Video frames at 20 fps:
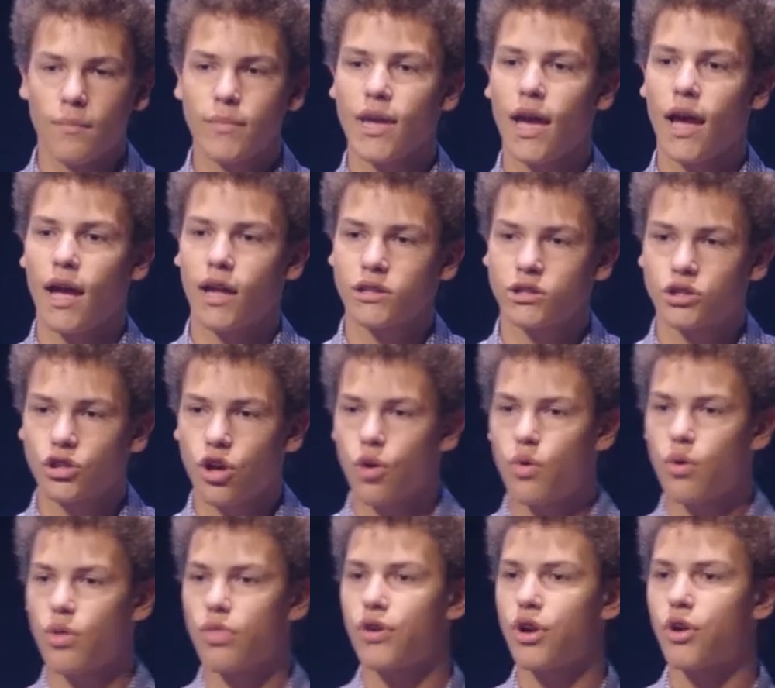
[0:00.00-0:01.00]
Yeah,
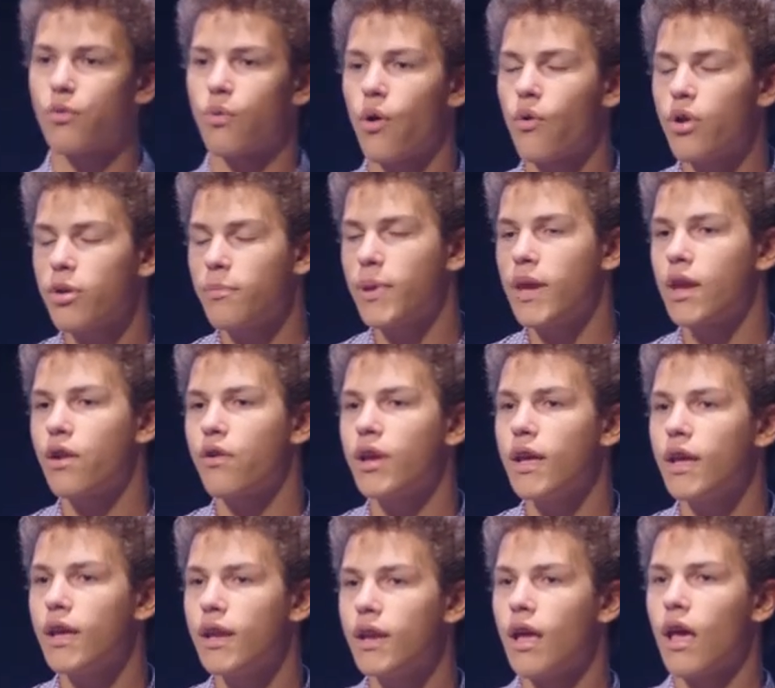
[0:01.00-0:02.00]
so the growing
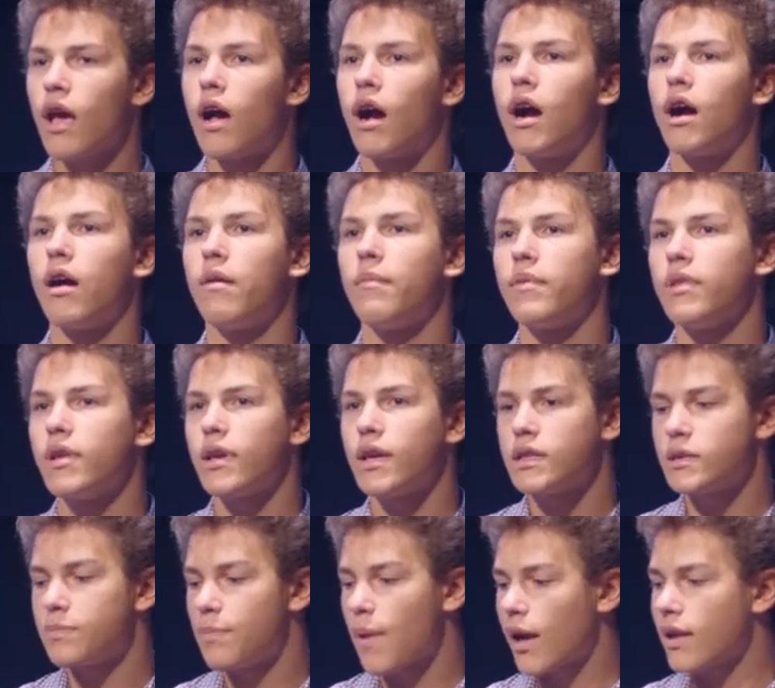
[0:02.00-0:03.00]
period
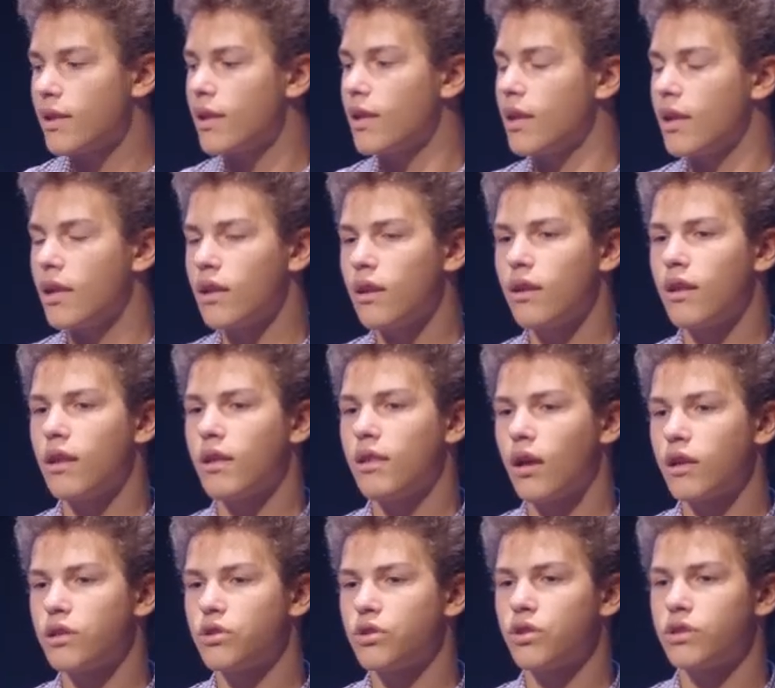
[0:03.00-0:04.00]
expected in an
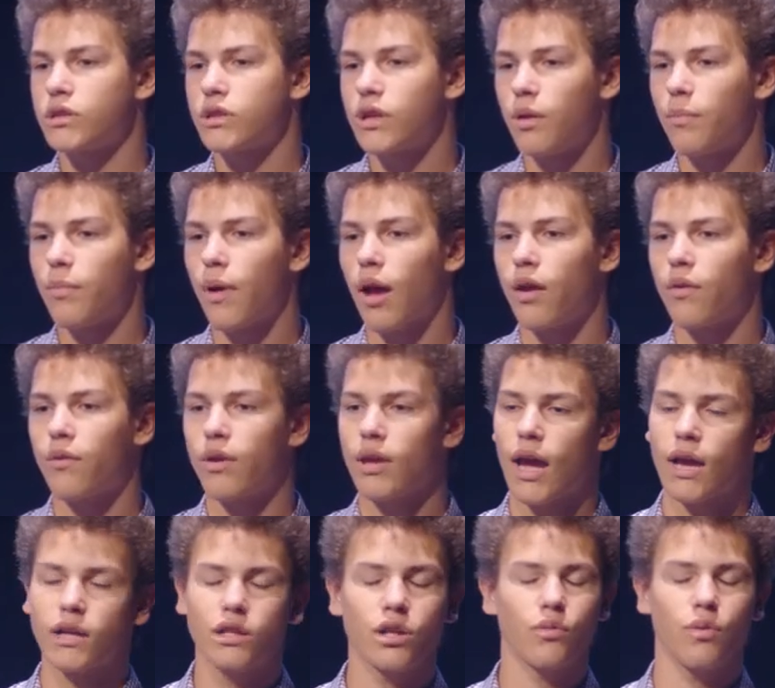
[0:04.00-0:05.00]
industrial scale
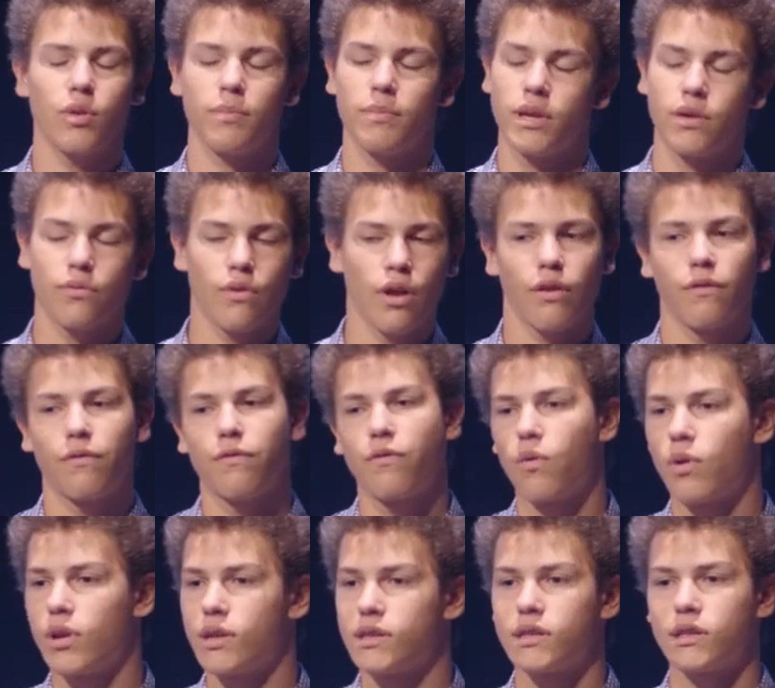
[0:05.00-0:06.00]
bioreactor would be around
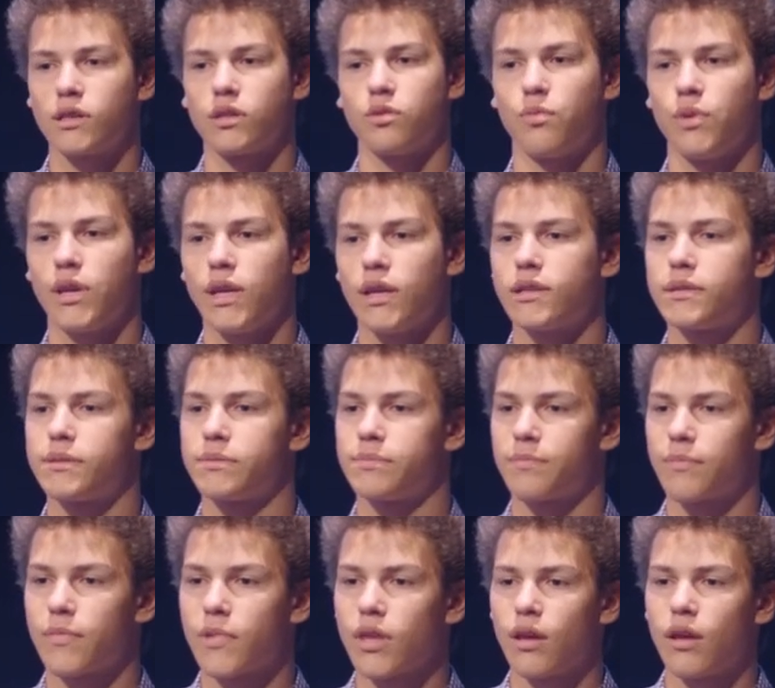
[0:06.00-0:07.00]
4 to 6 weeks.
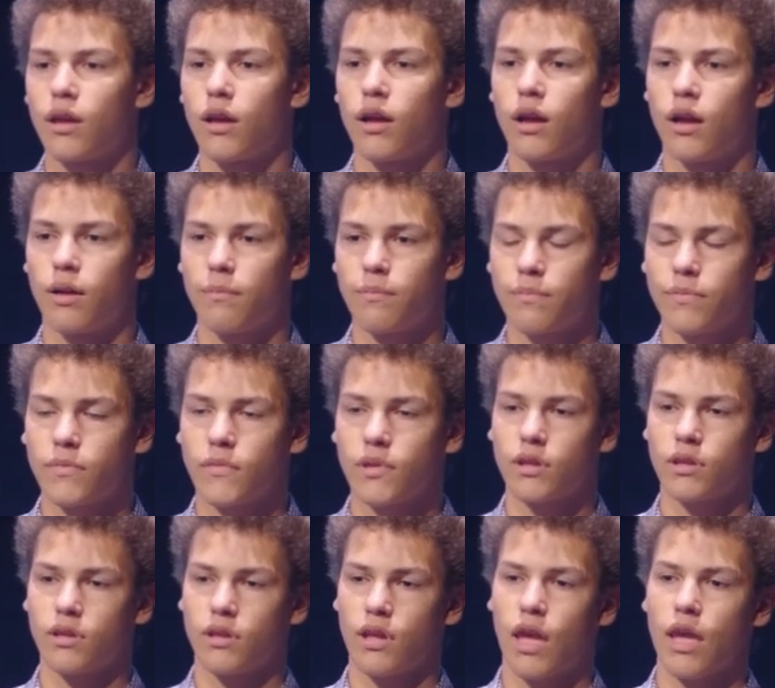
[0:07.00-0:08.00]

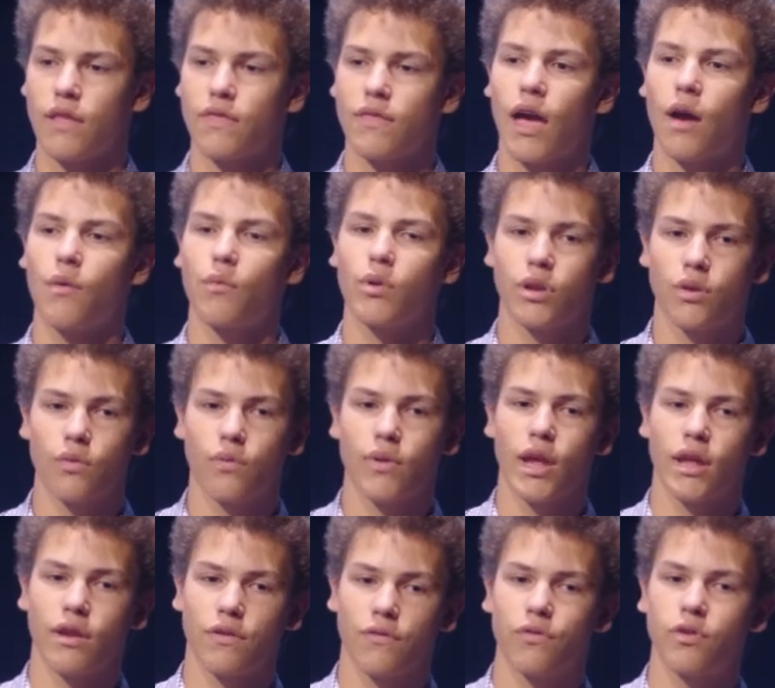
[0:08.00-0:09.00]
And that would
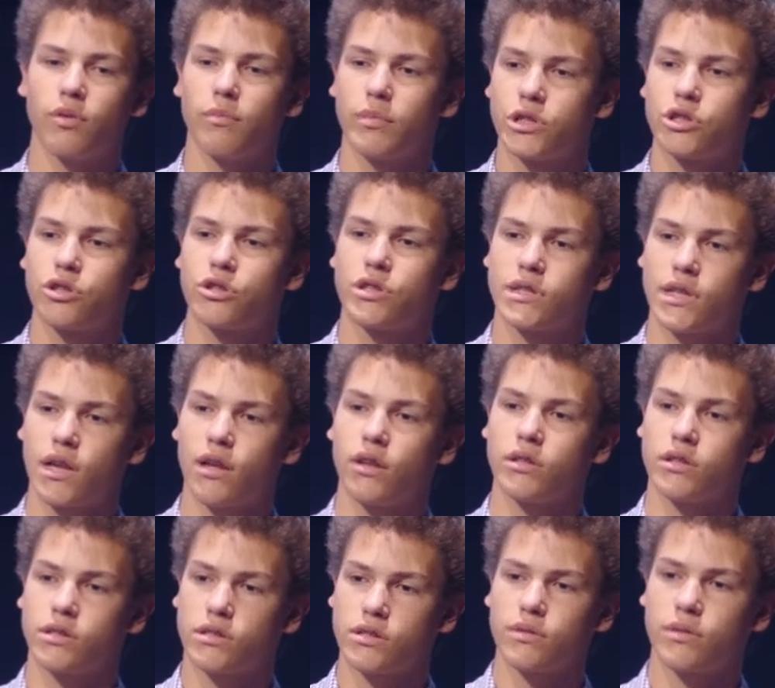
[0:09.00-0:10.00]
create full mature
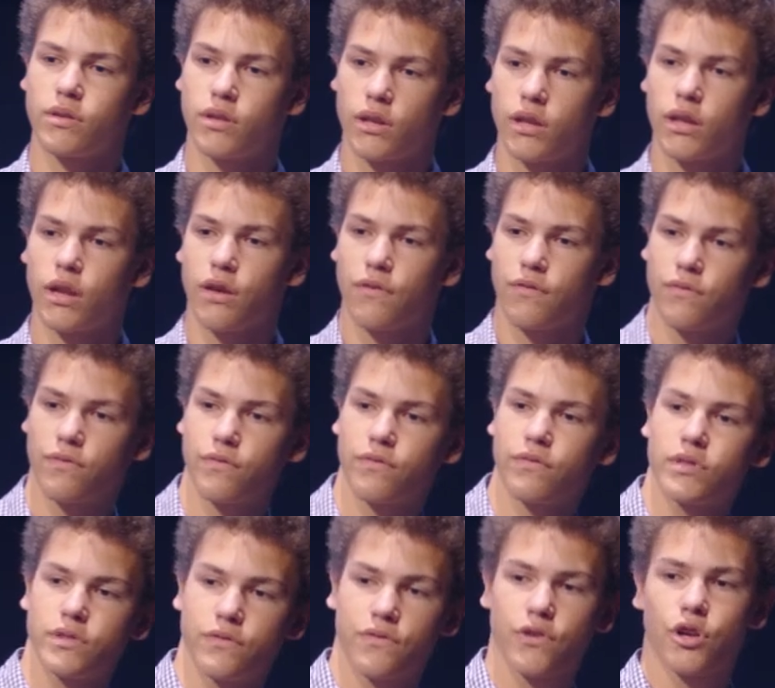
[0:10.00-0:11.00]
cells enough
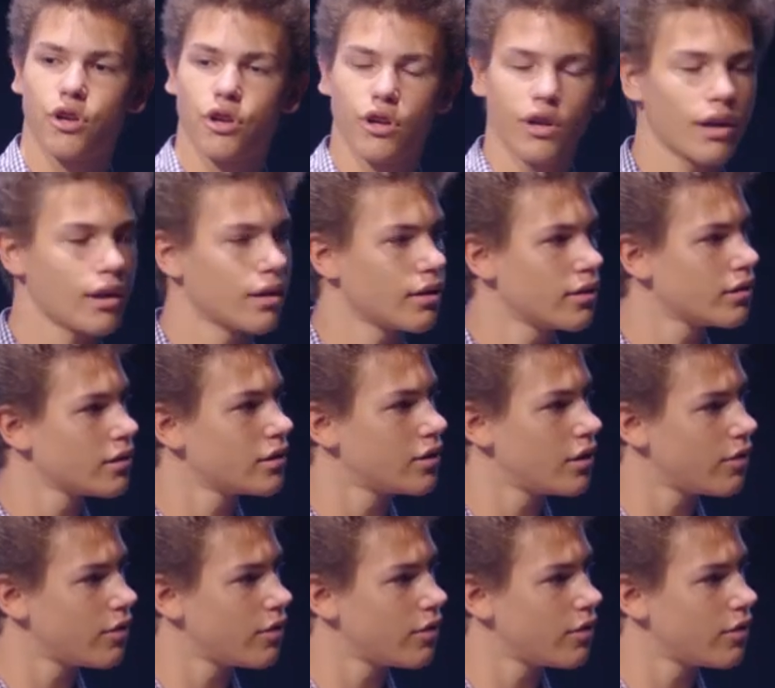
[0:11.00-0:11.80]
for cooking.